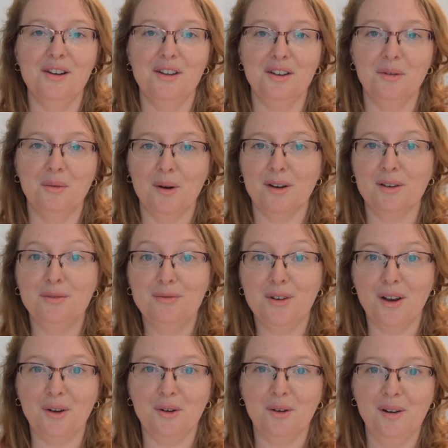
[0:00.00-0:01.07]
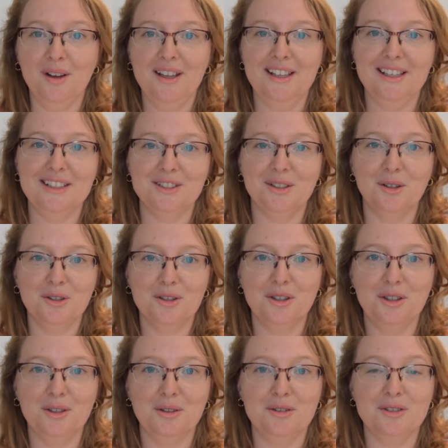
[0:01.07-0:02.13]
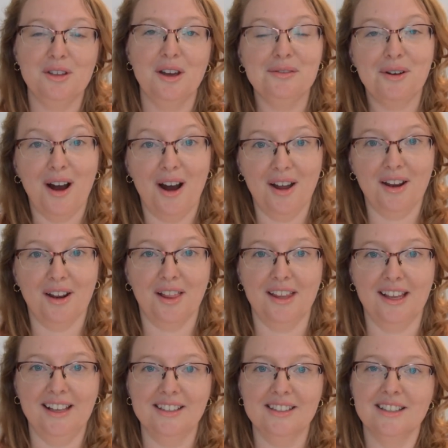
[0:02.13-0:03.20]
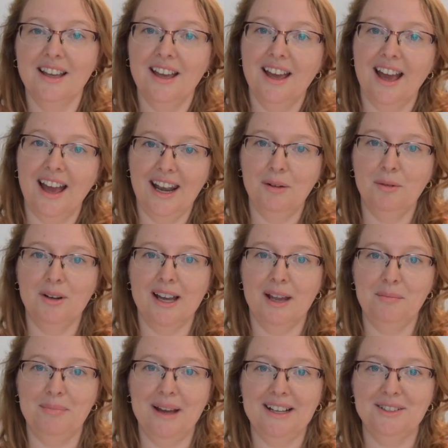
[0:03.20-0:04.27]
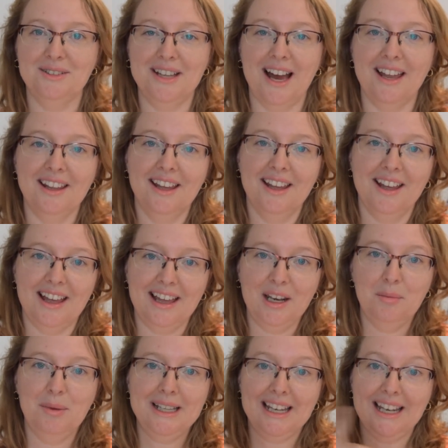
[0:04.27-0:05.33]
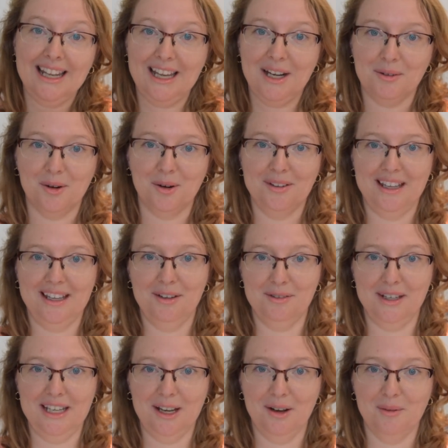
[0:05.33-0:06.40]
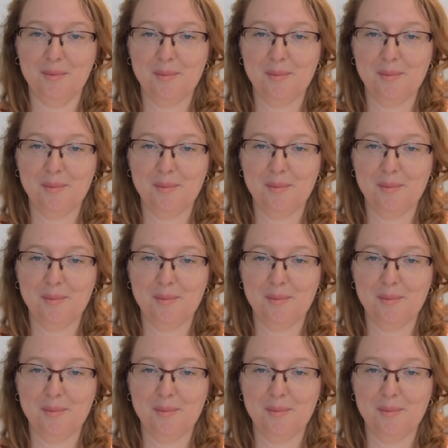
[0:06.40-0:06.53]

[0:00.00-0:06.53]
the word funnel is also used for other things, and I will get back to that a little bit later on in the video.